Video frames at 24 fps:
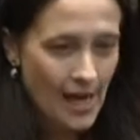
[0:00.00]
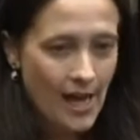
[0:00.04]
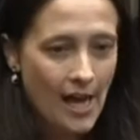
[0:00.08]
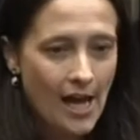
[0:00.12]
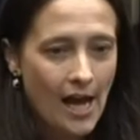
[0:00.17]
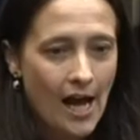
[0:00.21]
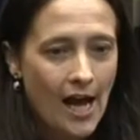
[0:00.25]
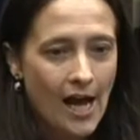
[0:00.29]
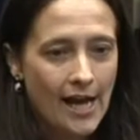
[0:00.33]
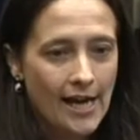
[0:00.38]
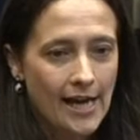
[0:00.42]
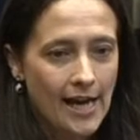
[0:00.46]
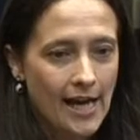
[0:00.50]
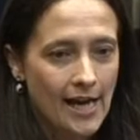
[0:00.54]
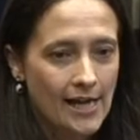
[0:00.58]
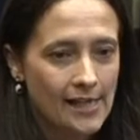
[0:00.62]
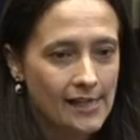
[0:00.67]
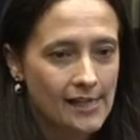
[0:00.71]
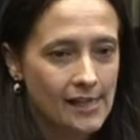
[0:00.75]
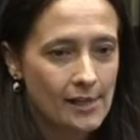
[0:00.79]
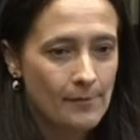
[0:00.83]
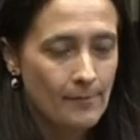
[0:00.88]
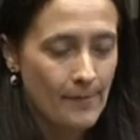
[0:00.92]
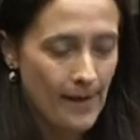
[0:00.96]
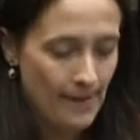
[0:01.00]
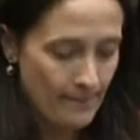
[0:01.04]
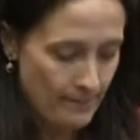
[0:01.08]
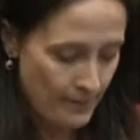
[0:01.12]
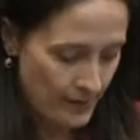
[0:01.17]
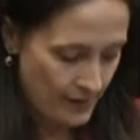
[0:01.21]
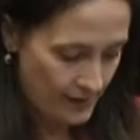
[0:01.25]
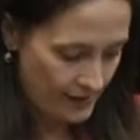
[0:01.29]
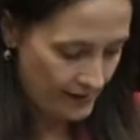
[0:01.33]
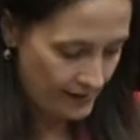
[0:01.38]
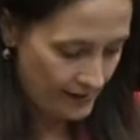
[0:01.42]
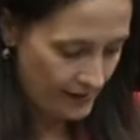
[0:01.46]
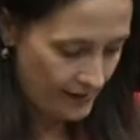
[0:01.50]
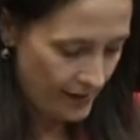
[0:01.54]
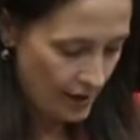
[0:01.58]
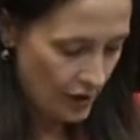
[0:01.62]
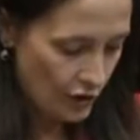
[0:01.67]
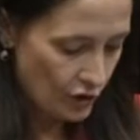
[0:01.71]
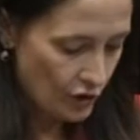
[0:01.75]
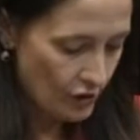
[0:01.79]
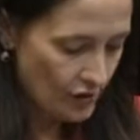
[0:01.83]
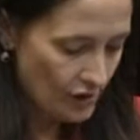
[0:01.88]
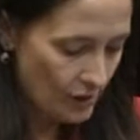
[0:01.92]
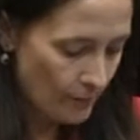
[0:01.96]
I ask members
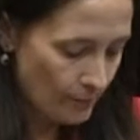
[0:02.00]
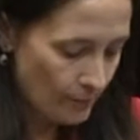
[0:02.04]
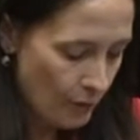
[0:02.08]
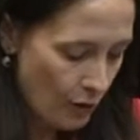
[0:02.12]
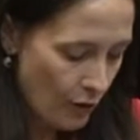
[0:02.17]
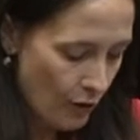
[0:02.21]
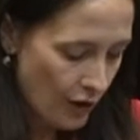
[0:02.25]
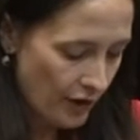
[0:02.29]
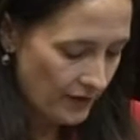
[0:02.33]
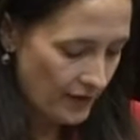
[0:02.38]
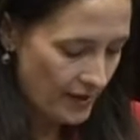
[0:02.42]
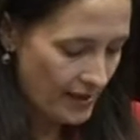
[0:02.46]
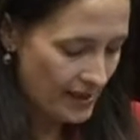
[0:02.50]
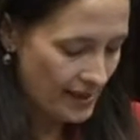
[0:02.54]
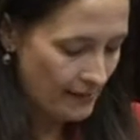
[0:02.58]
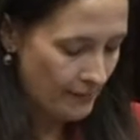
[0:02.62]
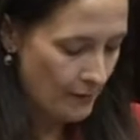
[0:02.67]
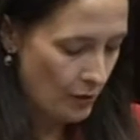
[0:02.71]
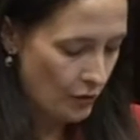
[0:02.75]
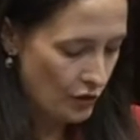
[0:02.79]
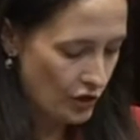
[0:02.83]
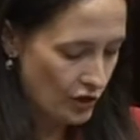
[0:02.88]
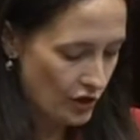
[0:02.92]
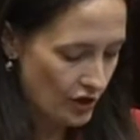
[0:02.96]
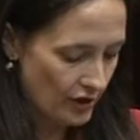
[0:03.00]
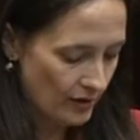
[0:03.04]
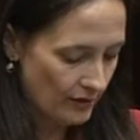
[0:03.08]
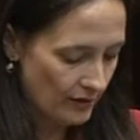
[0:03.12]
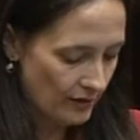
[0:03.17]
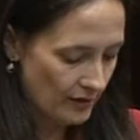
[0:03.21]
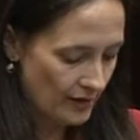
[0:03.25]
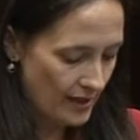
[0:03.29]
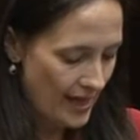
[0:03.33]
to support this motion